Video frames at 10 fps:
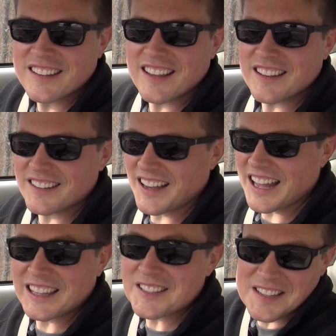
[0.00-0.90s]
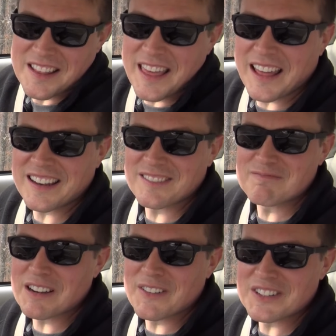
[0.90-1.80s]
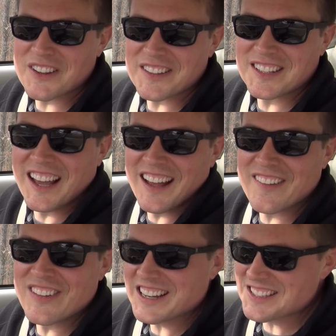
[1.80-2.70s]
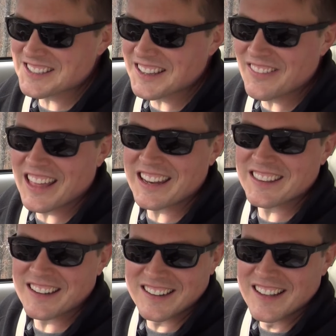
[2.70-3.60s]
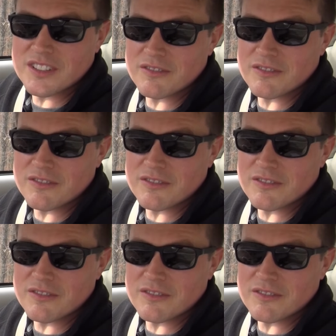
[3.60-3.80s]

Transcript: And uh, I listen to that pretty much all the time. I just leave that in there.